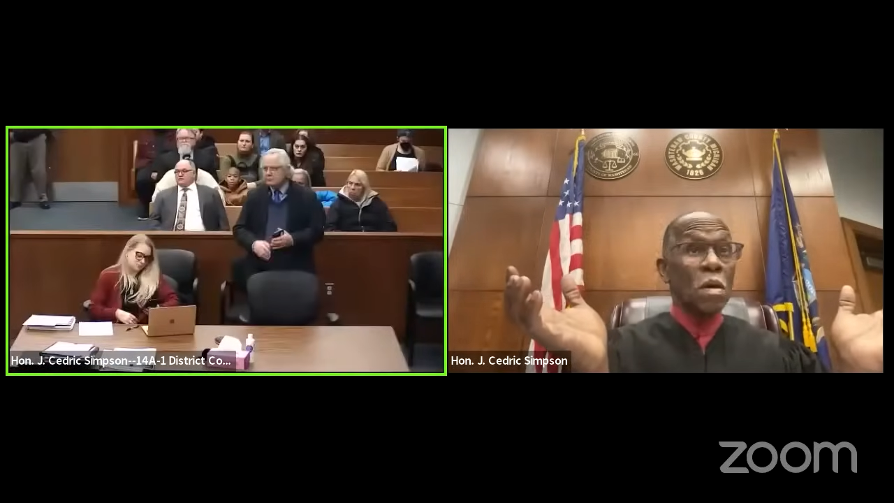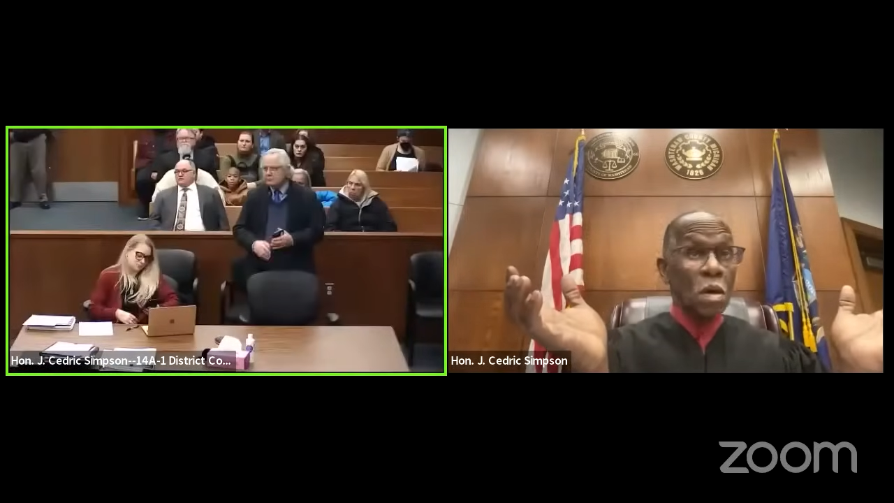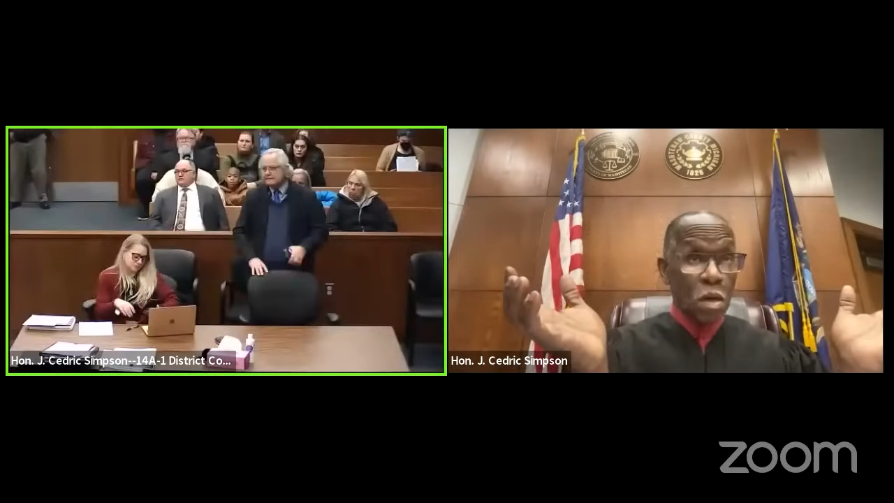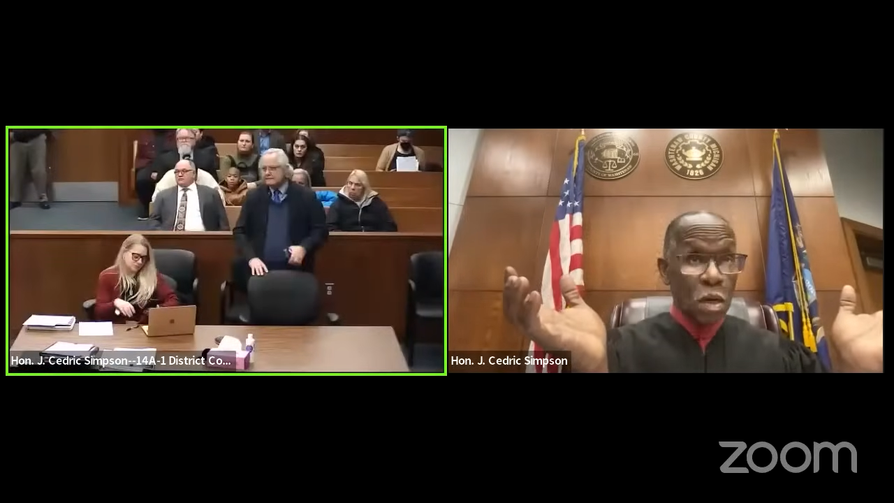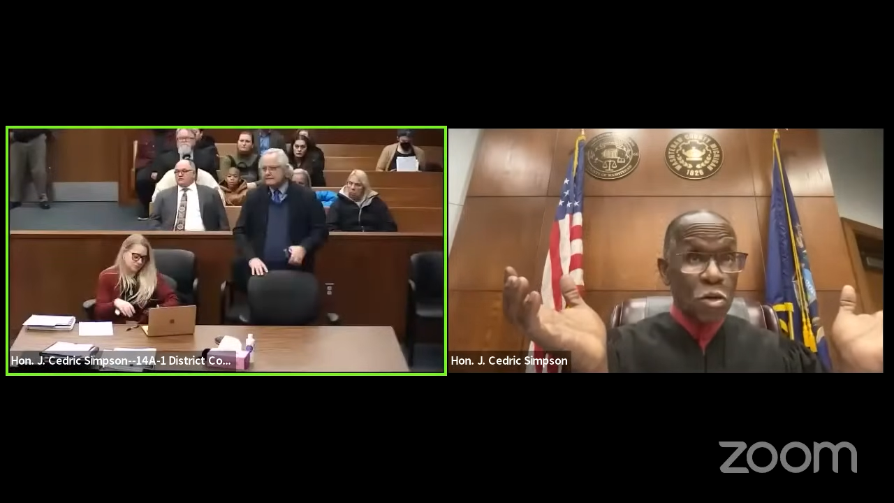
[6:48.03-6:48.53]

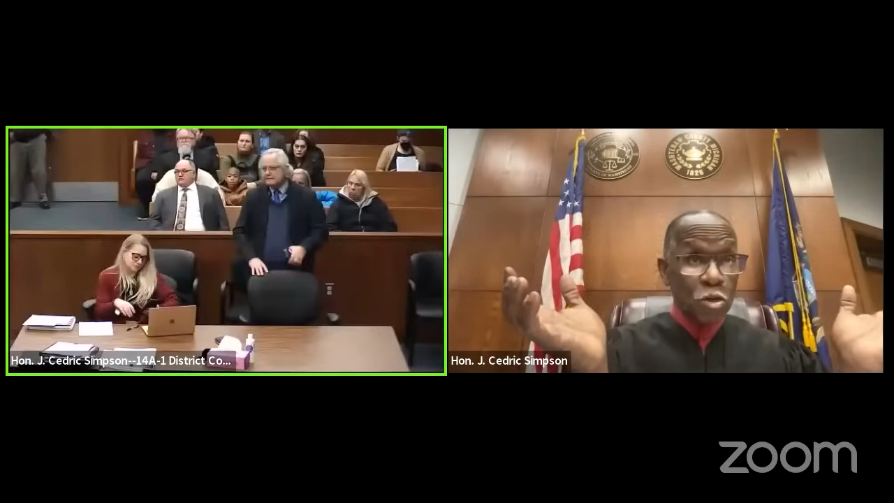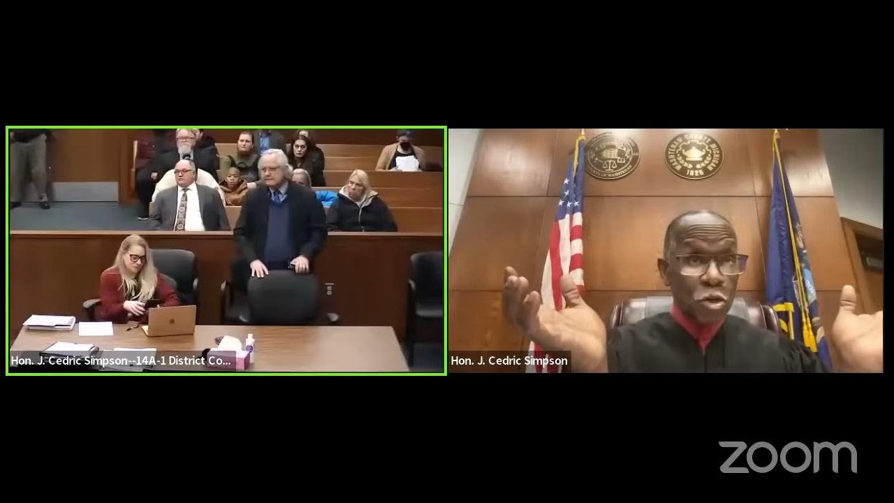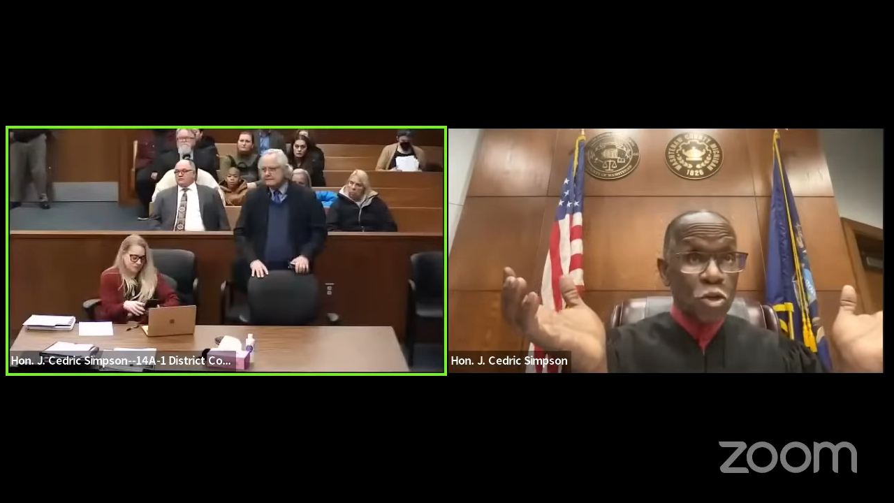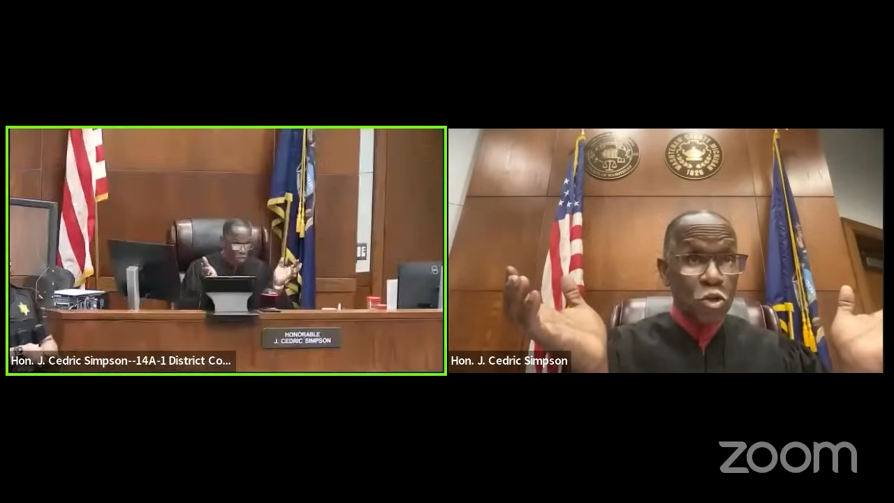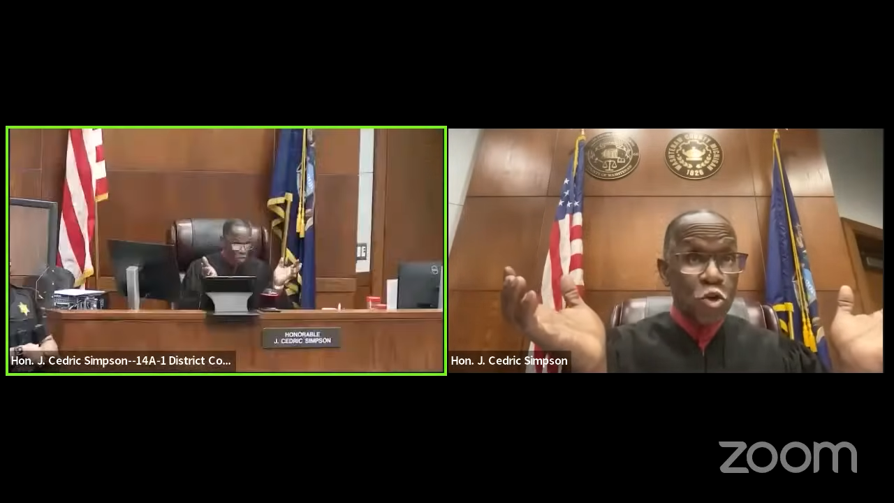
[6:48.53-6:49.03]
And again,
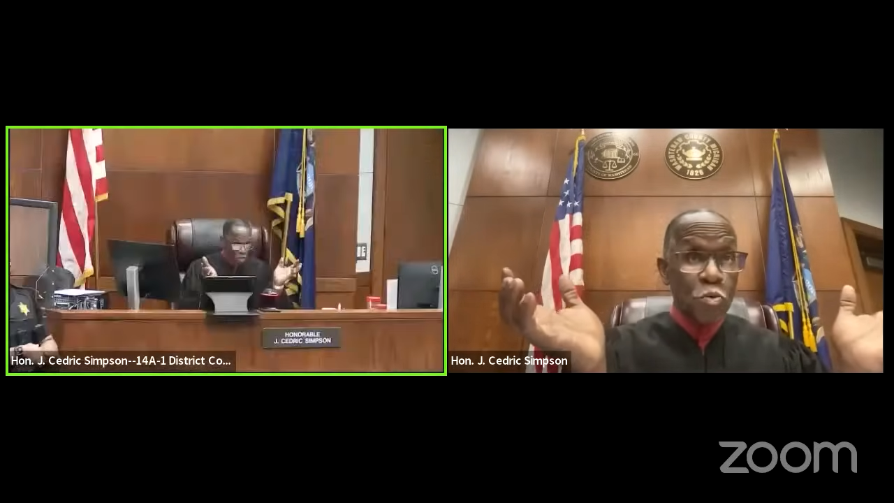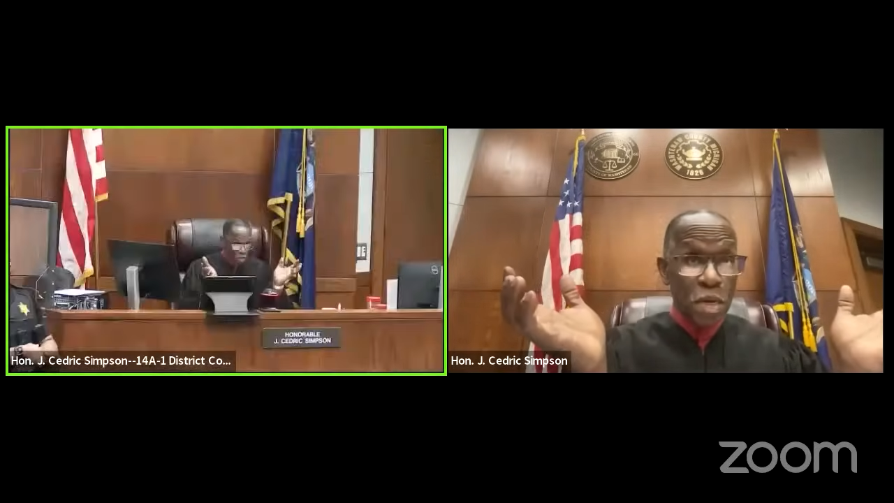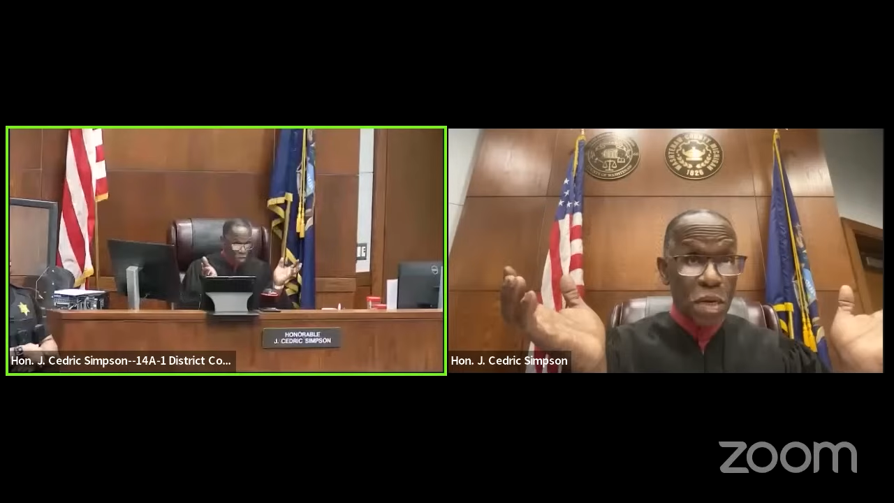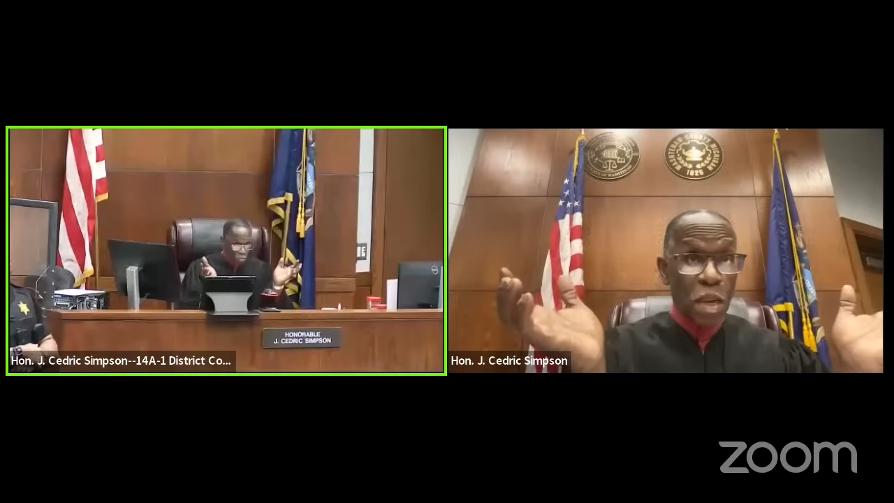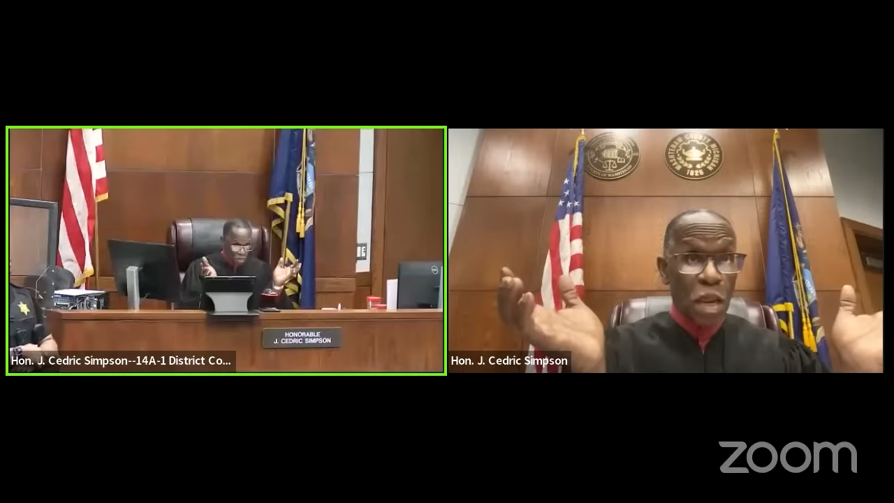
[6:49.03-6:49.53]
just
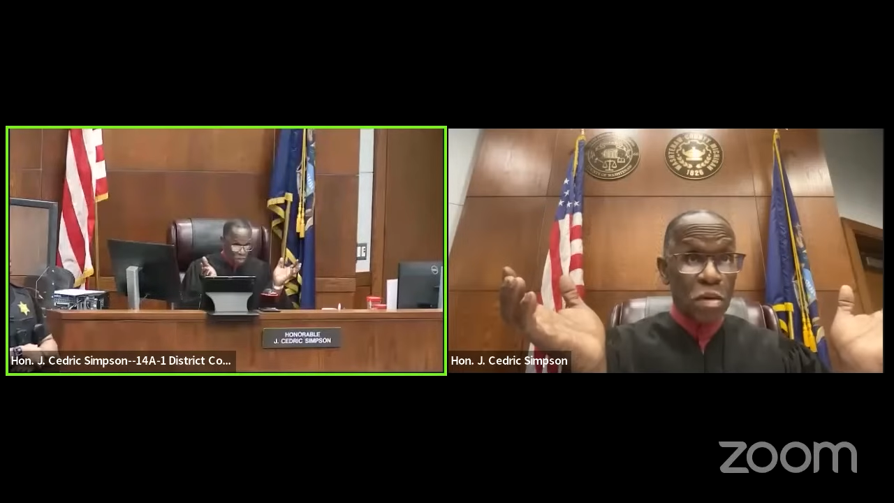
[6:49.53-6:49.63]
assuming that to